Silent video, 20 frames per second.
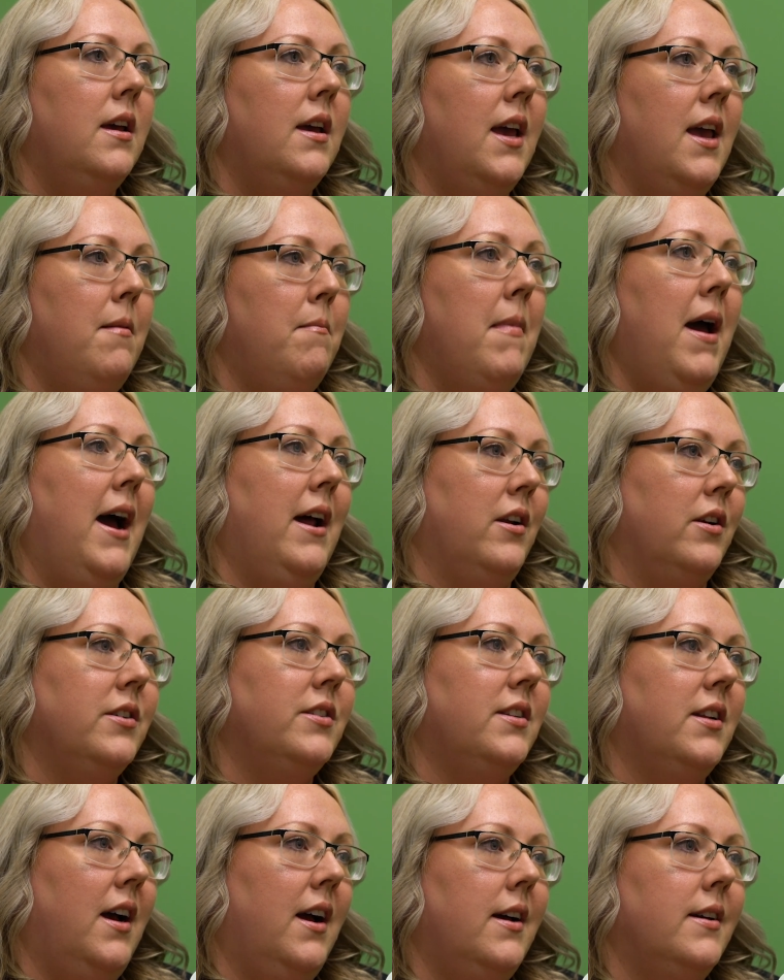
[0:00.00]
It
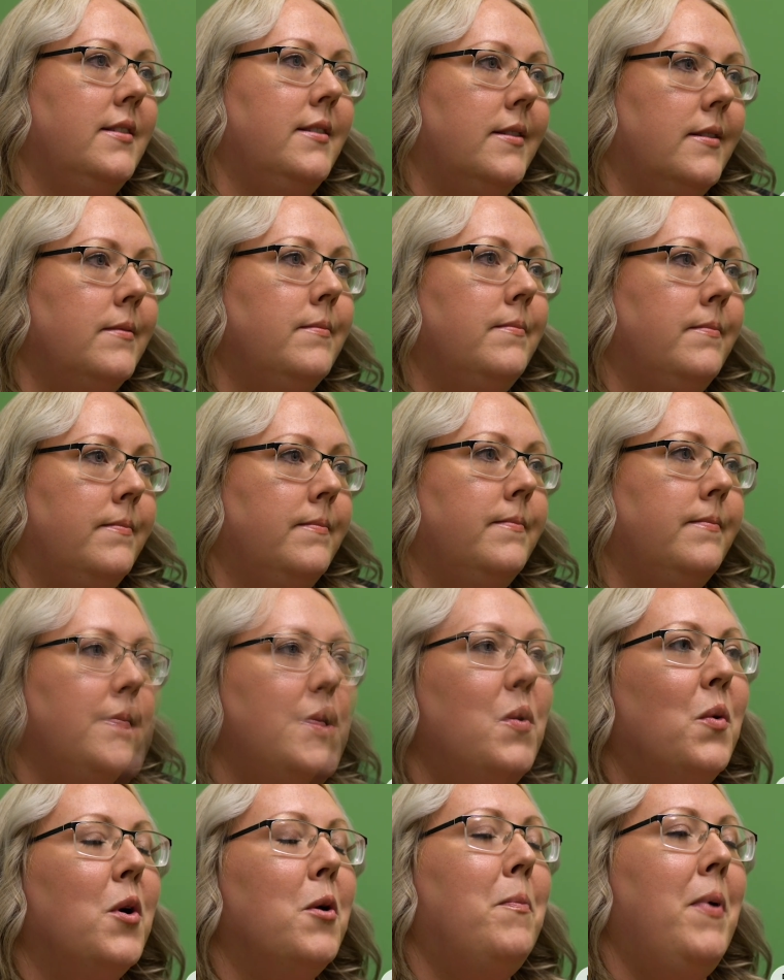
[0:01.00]
matters to us.
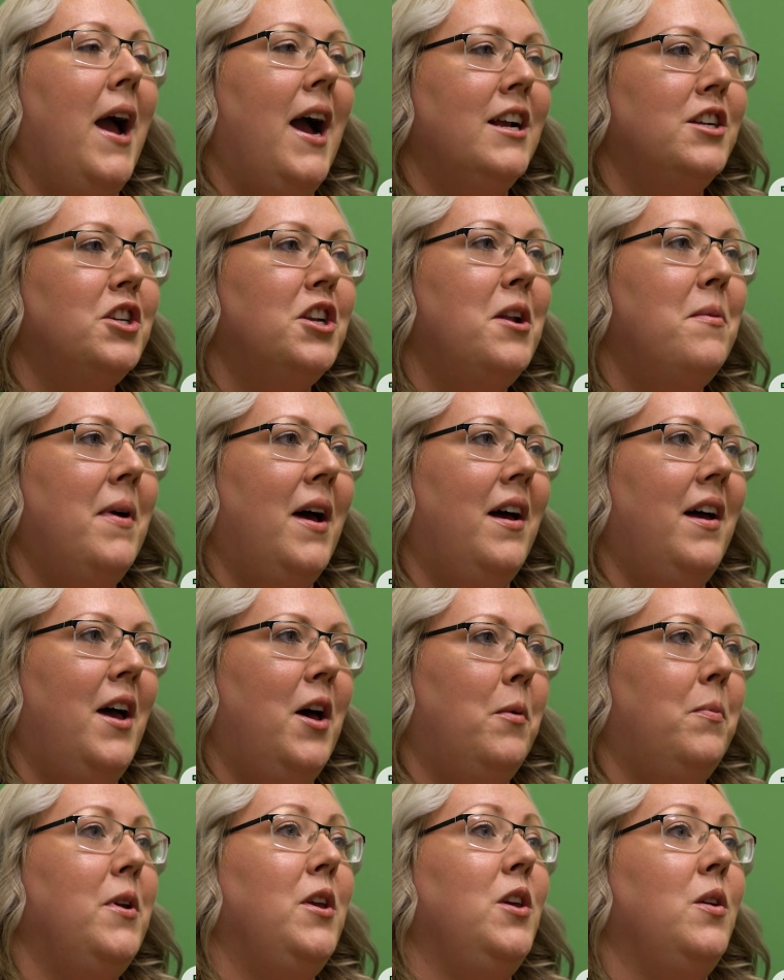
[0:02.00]
We're passionate about
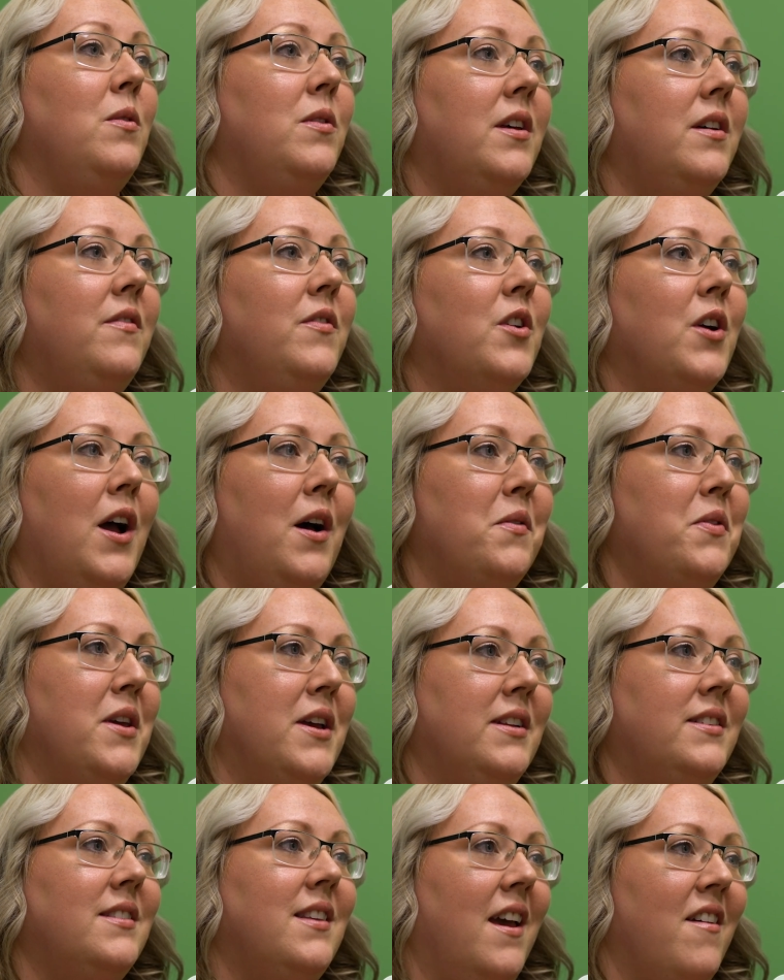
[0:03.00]
helping you live your
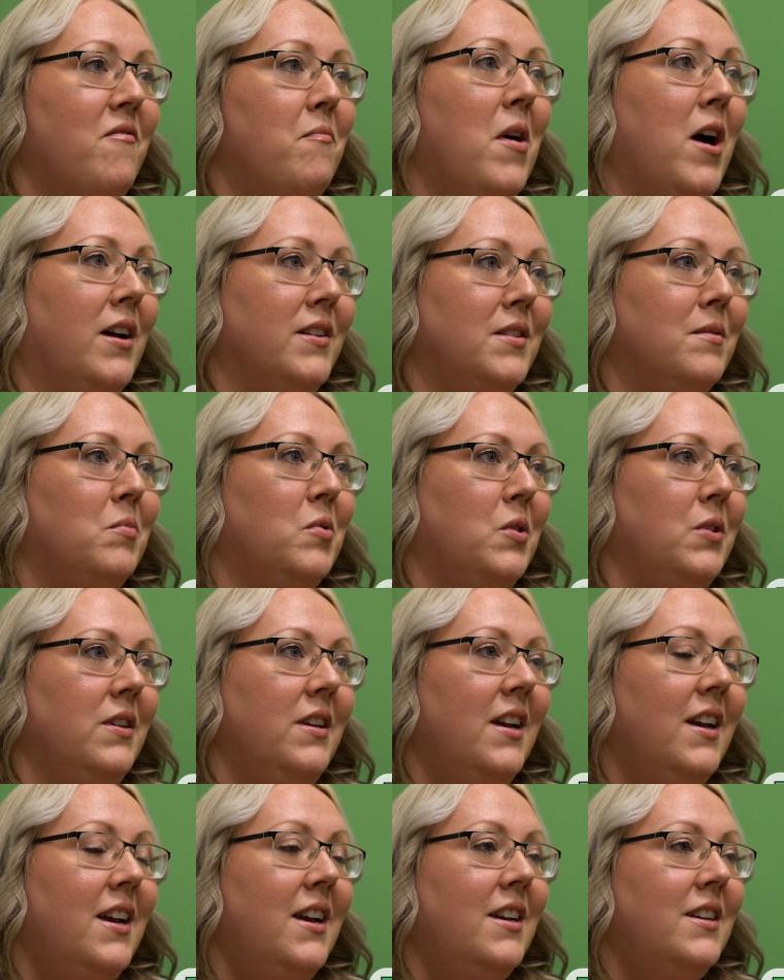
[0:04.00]
healthiest life
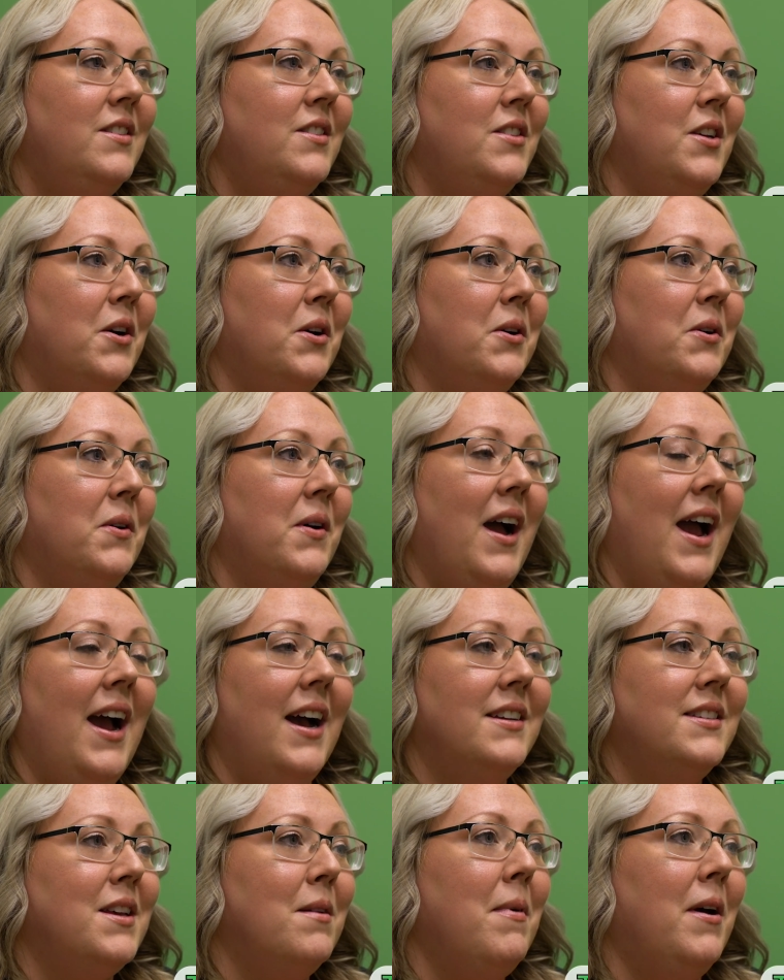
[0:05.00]
possible. So
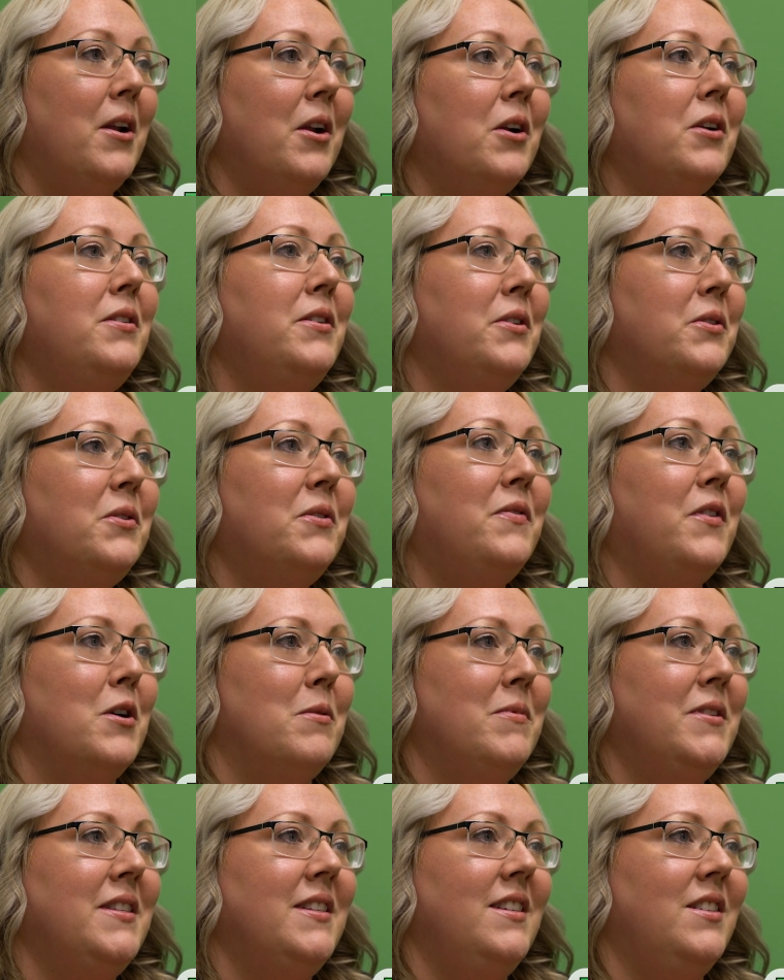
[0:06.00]
ask about our clinical
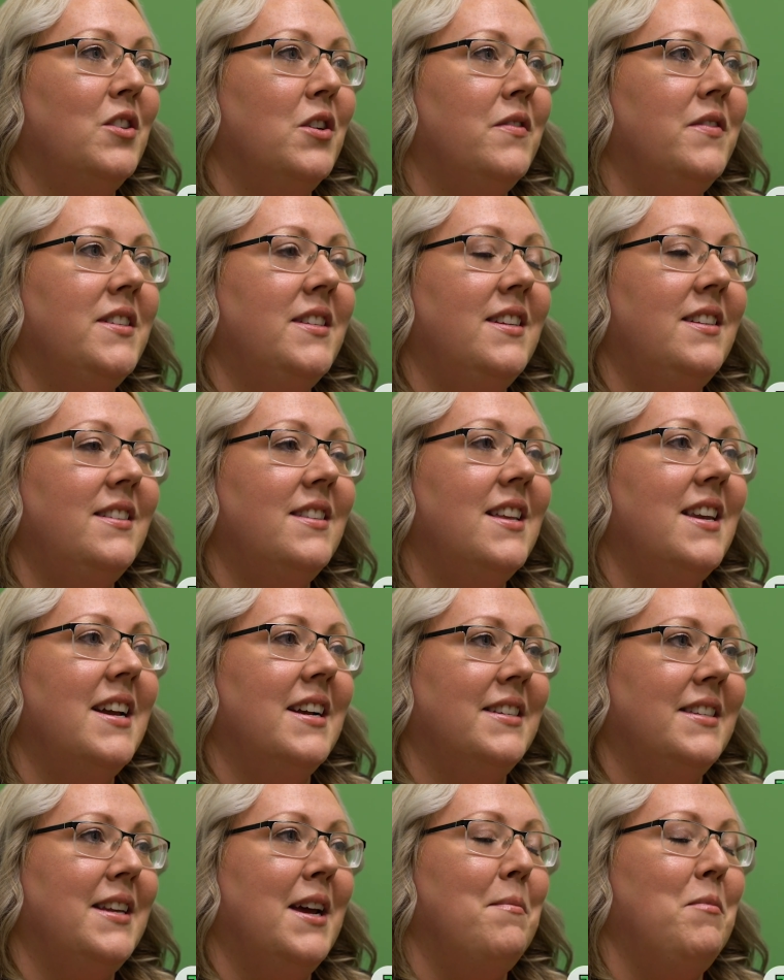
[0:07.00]
pharmacy services the
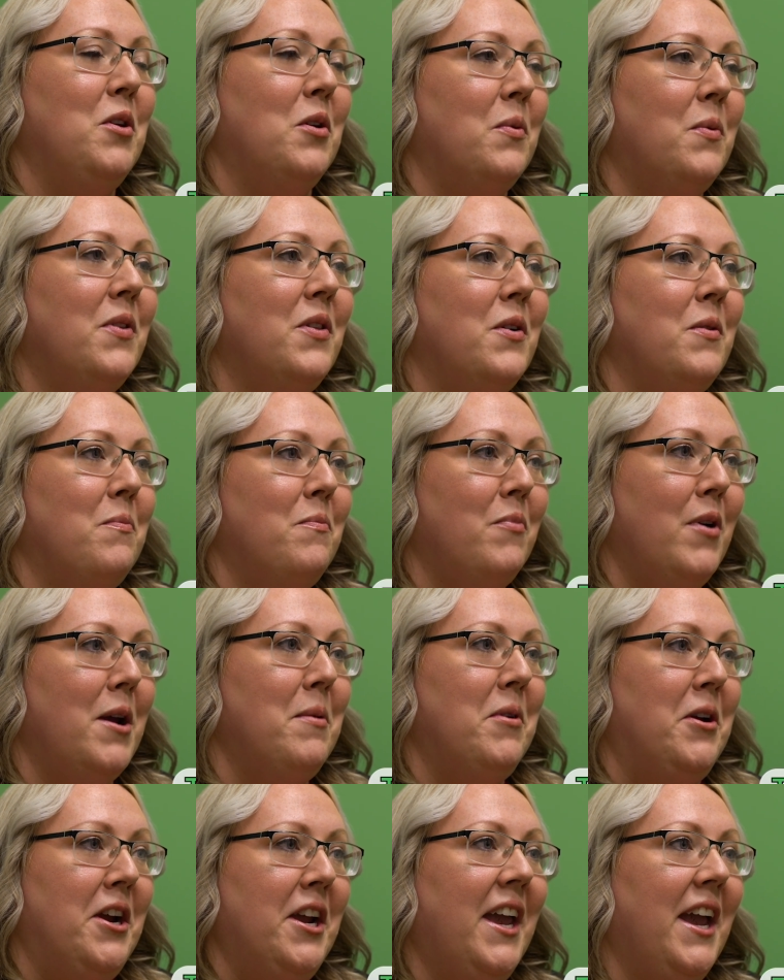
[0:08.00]
next time you're with your
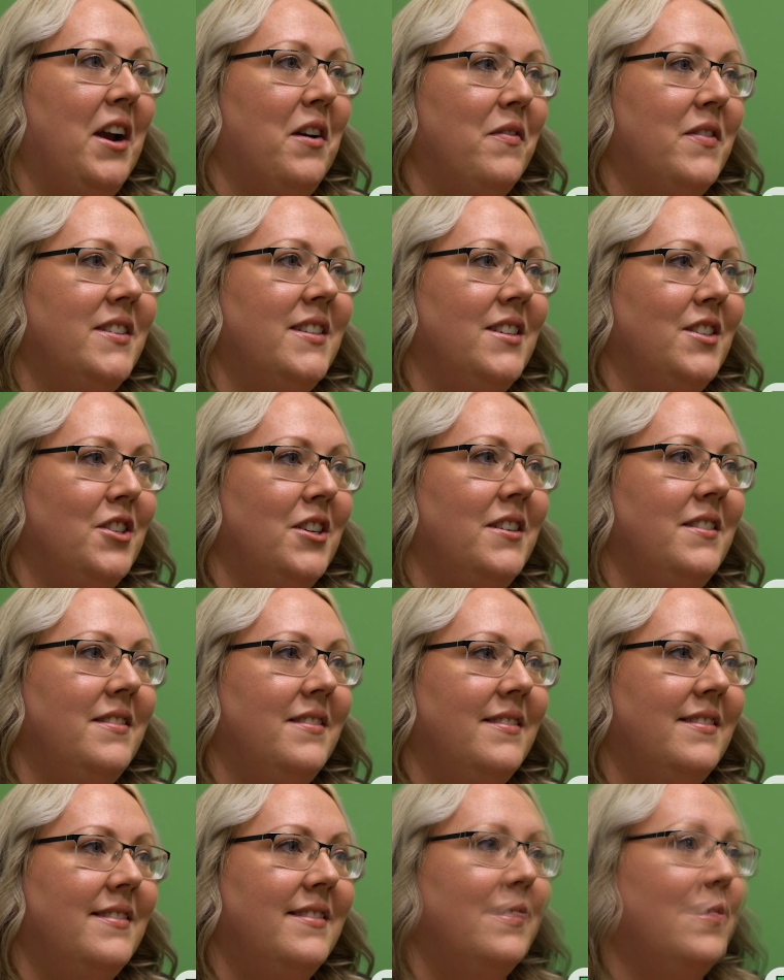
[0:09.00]
primary care
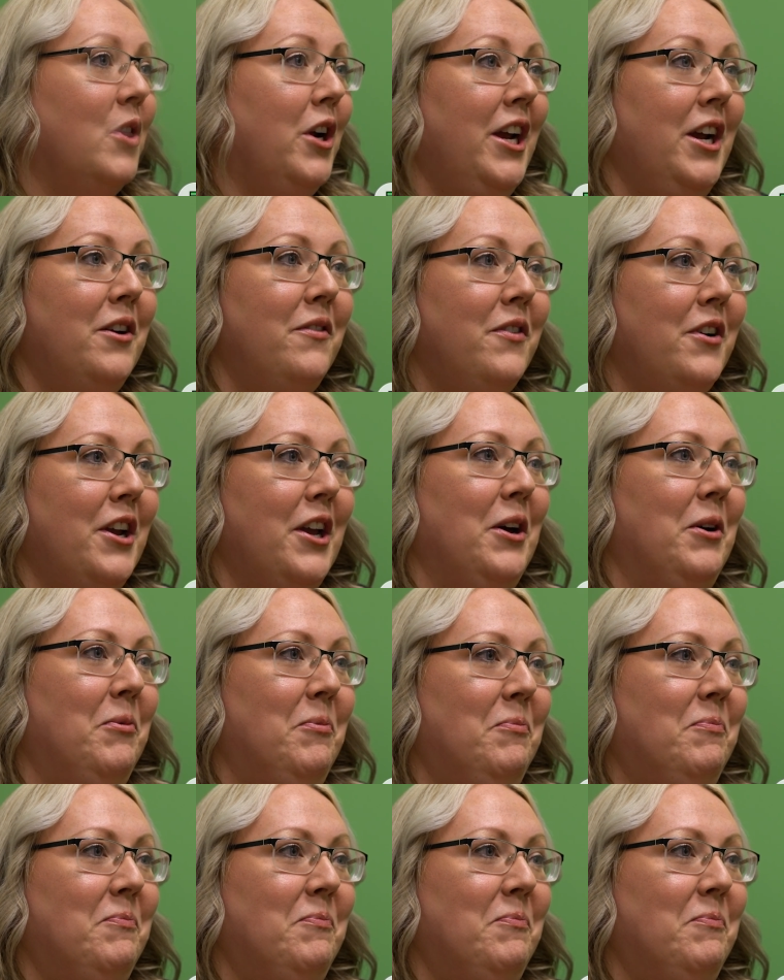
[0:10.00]
physician. We're here for you.